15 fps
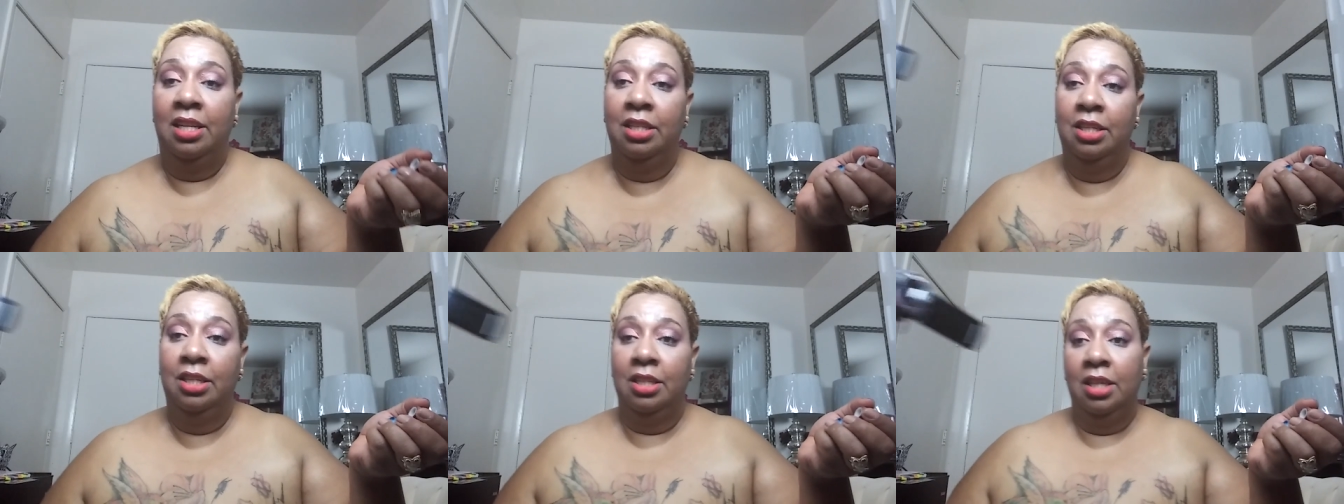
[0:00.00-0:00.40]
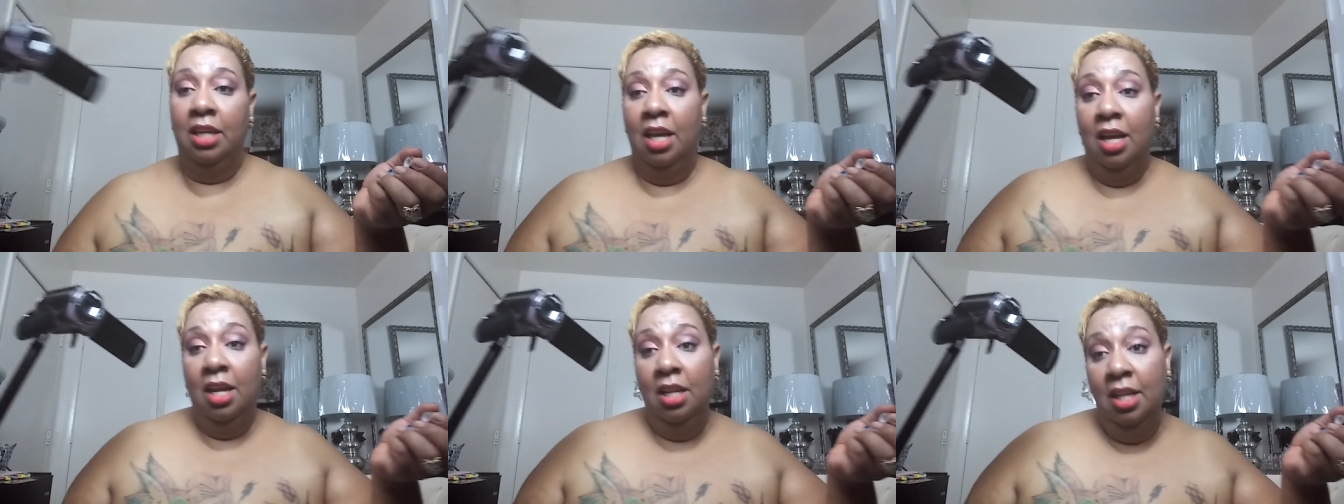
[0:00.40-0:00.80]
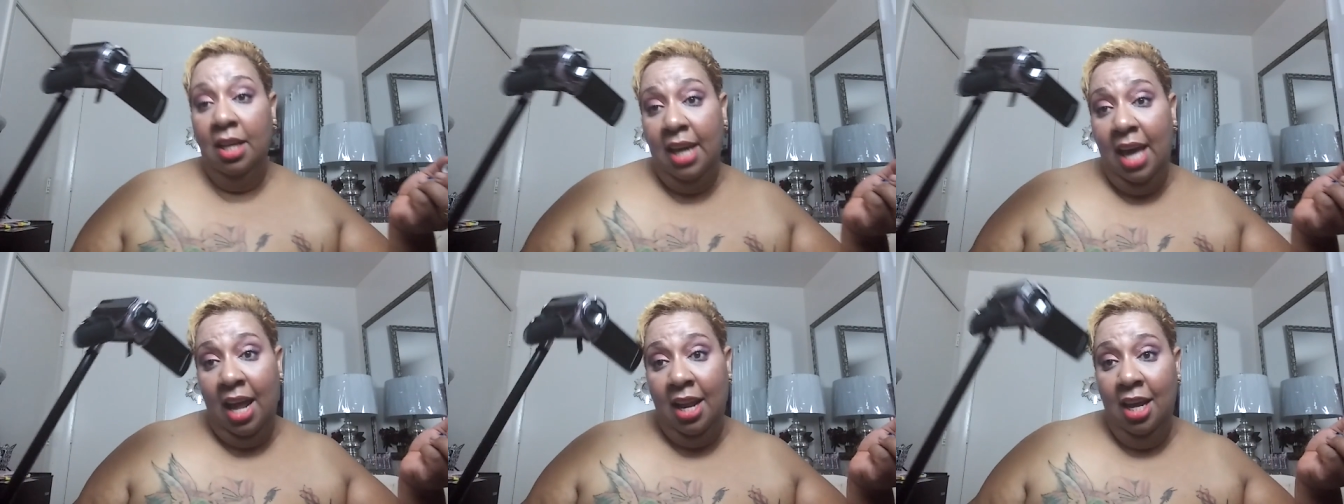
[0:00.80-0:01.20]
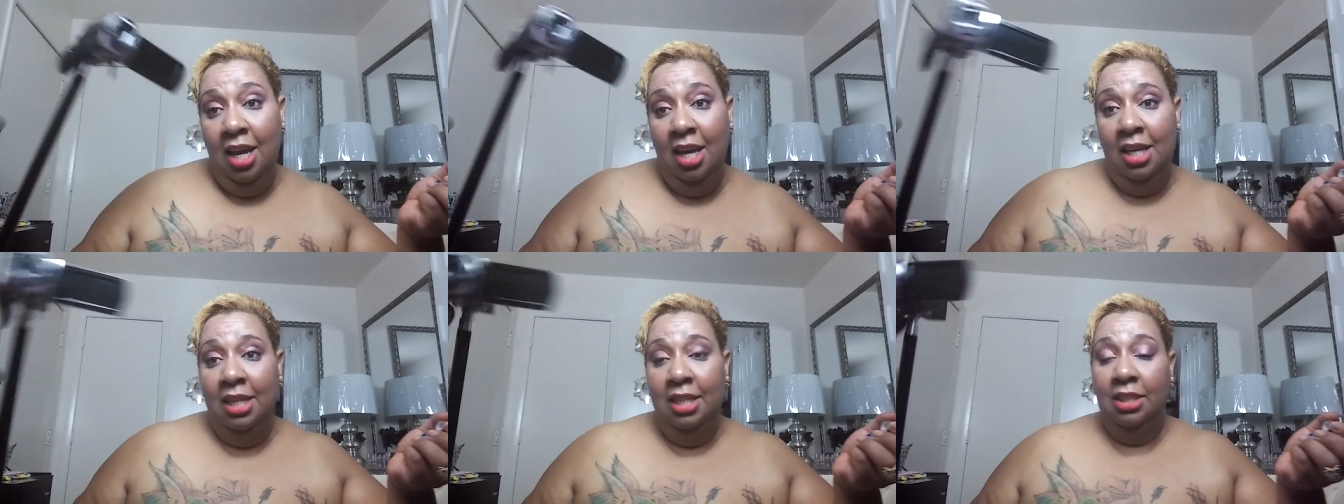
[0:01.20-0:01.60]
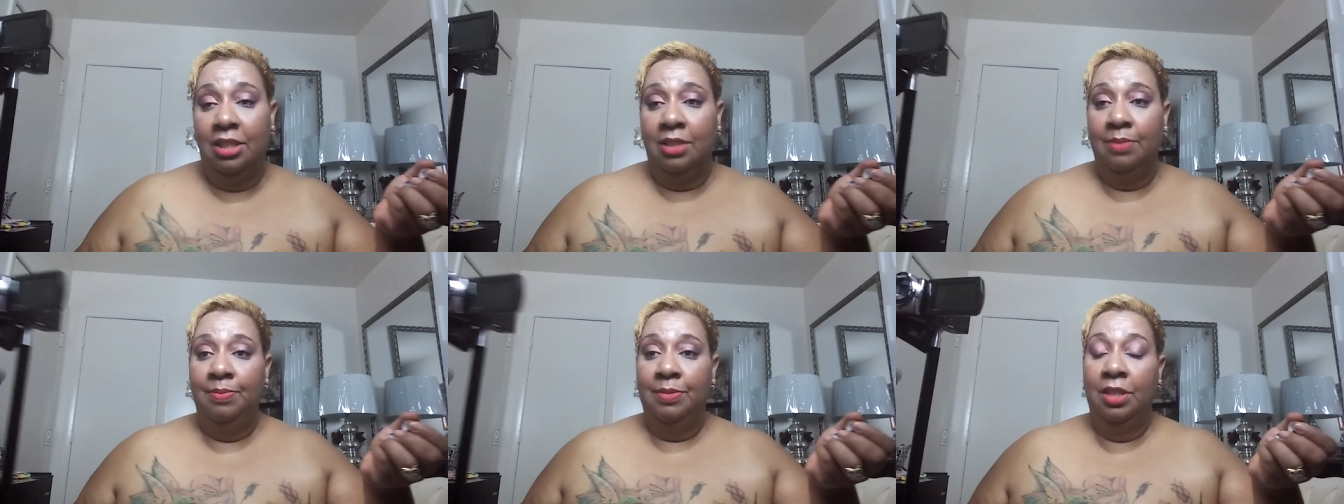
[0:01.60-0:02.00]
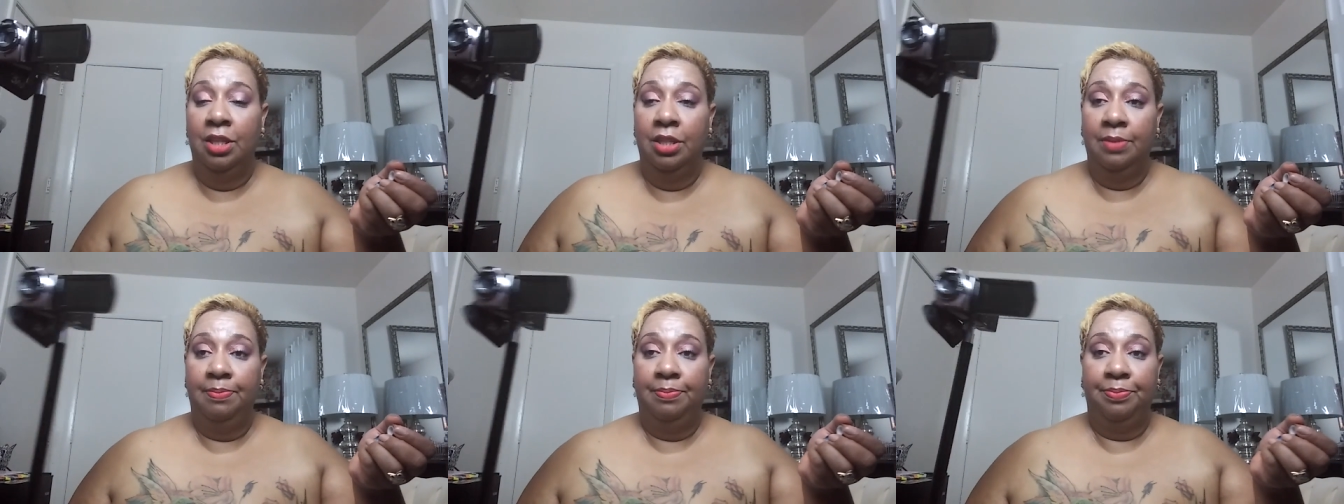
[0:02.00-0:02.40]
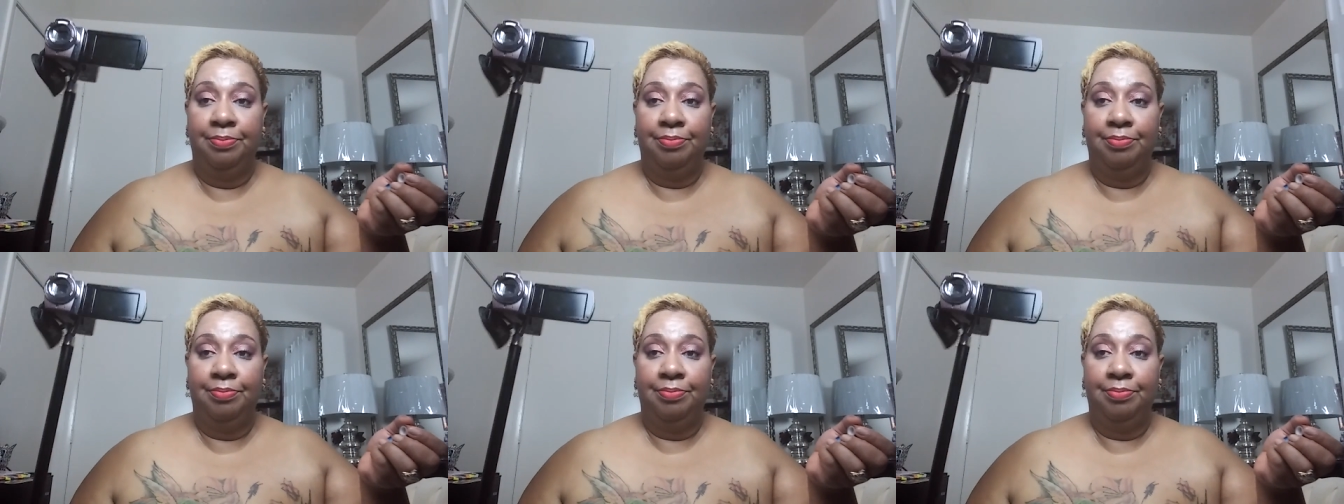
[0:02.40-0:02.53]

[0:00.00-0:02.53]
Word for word: Look. Look at it. Look.